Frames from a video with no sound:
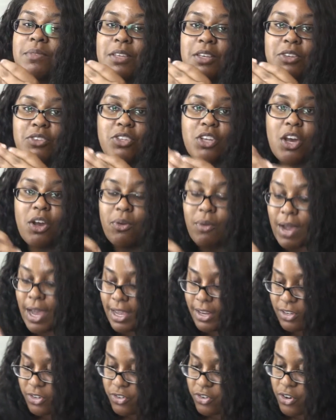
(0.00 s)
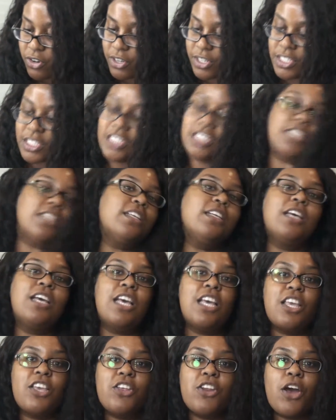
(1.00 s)
You saw it right, stroke of genius.
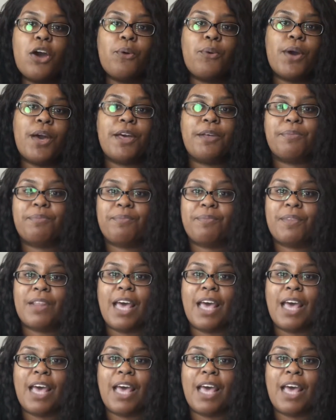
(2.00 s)
You know what?